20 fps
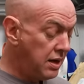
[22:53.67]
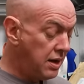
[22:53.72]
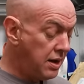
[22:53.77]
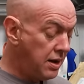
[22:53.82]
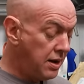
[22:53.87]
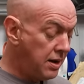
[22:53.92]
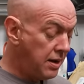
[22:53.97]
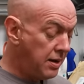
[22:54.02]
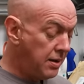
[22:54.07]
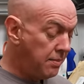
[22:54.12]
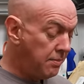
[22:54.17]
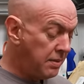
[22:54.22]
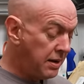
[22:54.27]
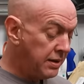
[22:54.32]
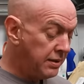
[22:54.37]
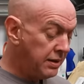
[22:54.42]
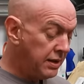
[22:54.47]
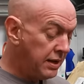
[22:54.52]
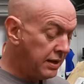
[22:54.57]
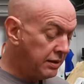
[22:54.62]
Um,
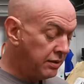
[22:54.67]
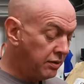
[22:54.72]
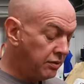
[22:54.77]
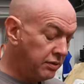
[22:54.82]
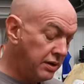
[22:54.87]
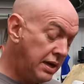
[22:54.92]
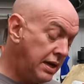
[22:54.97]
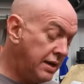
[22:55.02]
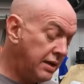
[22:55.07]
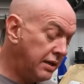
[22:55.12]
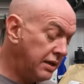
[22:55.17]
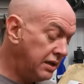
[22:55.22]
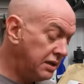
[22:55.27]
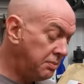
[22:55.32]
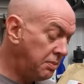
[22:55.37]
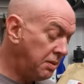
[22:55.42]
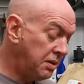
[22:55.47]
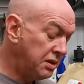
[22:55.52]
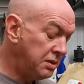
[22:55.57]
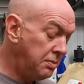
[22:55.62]
and then on here, there's
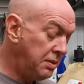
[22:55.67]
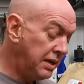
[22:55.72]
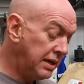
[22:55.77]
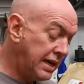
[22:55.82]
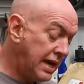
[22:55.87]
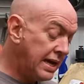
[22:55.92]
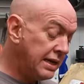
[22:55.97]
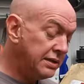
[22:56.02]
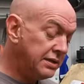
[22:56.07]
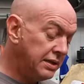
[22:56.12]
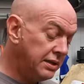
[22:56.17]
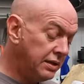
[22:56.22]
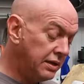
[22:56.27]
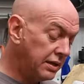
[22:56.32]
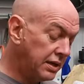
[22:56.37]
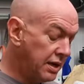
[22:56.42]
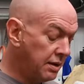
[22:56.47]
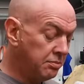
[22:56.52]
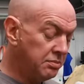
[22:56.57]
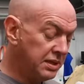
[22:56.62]
supposed to be a casting
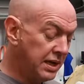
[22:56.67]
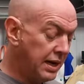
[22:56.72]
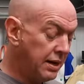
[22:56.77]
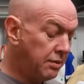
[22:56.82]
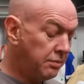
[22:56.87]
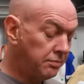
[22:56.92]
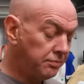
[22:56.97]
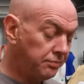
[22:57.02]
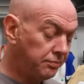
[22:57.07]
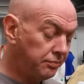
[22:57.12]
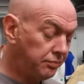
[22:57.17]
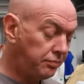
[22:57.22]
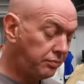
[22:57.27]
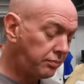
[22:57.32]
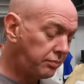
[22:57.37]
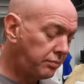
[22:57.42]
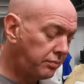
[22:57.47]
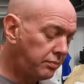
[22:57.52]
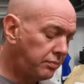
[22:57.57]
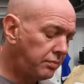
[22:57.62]
that comes out
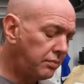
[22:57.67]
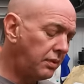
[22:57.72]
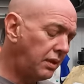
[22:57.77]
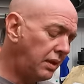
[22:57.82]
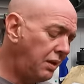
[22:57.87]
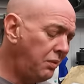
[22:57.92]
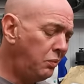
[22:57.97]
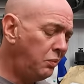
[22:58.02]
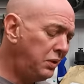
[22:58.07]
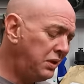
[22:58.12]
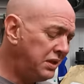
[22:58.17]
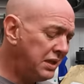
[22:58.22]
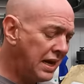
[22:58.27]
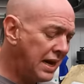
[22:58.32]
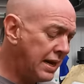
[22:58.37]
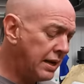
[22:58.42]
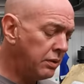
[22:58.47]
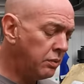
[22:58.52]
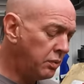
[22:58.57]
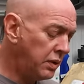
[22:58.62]
with your
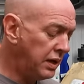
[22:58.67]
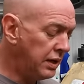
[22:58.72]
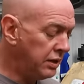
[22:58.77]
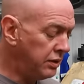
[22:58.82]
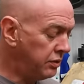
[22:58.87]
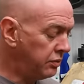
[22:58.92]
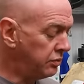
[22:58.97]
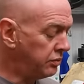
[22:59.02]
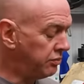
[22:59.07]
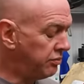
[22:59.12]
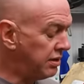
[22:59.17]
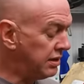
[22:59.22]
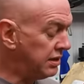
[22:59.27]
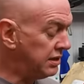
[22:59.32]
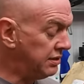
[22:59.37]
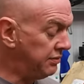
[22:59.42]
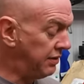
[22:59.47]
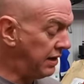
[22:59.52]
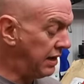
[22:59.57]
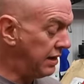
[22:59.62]
hand wheel and all the
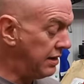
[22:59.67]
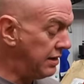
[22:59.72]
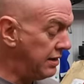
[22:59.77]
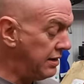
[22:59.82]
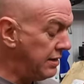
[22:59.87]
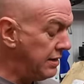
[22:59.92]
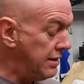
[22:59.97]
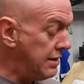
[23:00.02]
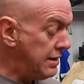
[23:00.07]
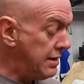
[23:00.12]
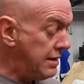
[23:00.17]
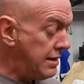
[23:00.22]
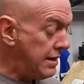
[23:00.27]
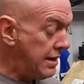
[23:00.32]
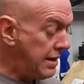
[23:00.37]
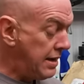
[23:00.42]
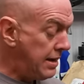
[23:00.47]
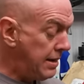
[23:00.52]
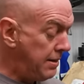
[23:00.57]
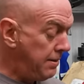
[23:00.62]
rest of it.
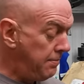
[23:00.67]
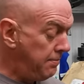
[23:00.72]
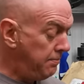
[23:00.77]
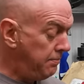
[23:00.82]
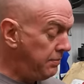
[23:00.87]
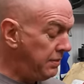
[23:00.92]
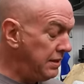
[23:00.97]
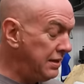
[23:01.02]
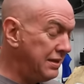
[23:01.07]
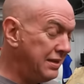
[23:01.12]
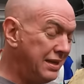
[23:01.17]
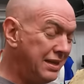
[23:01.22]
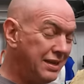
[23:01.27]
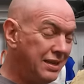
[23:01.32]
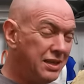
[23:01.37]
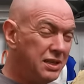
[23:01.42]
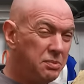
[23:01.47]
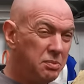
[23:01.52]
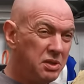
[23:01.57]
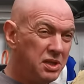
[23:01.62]
Um, now
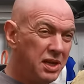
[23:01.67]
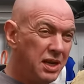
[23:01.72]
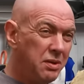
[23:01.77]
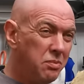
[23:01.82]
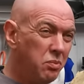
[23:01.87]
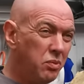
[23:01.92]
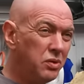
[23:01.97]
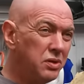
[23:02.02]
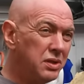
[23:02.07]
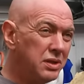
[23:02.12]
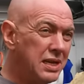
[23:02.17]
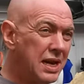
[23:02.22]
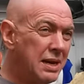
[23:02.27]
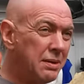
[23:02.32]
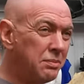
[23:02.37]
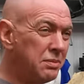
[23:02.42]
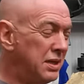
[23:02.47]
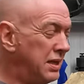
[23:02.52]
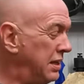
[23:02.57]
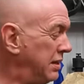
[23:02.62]
this machine was
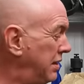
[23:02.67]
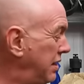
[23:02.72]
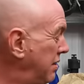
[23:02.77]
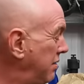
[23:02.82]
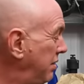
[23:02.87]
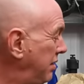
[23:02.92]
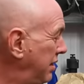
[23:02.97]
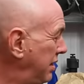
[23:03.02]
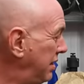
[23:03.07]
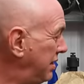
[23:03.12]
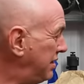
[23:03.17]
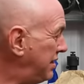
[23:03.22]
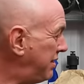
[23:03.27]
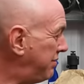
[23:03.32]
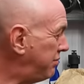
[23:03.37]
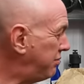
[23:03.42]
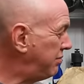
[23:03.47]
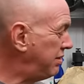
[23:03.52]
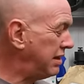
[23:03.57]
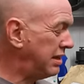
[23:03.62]
adapted. The only thing it's
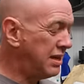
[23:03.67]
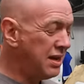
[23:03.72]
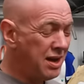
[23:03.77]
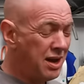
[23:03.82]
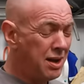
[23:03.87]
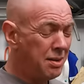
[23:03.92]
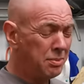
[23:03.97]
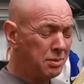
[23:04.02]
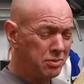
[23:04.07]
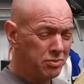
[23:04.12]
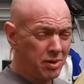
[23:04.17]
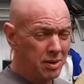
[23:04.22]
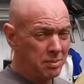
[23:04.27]
ever really cut up is